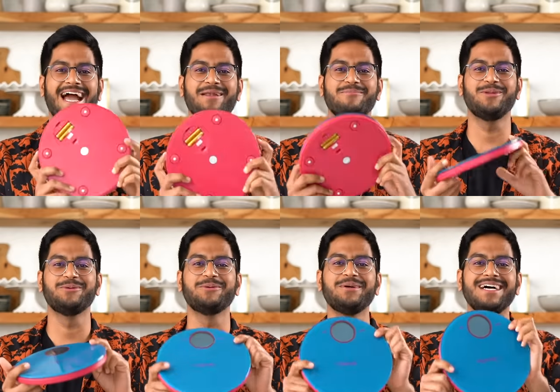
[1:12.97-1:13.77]
and
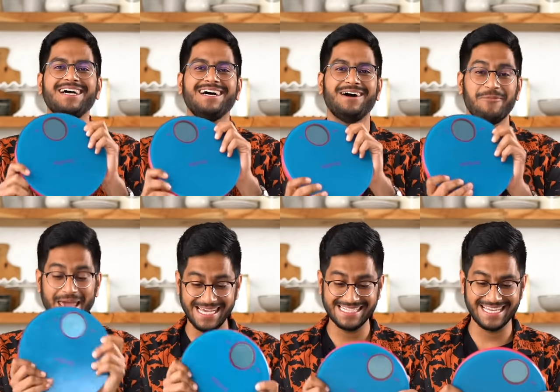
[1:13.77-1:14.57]
blue
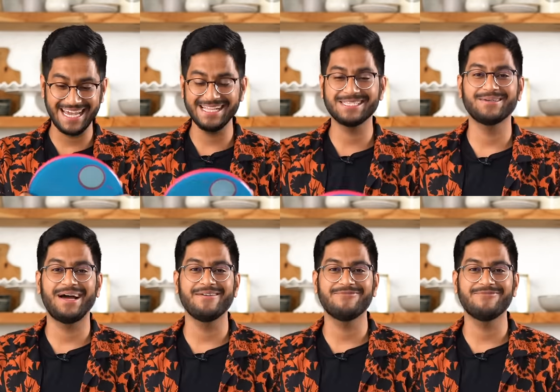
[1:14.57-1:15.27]
weighing scale. So I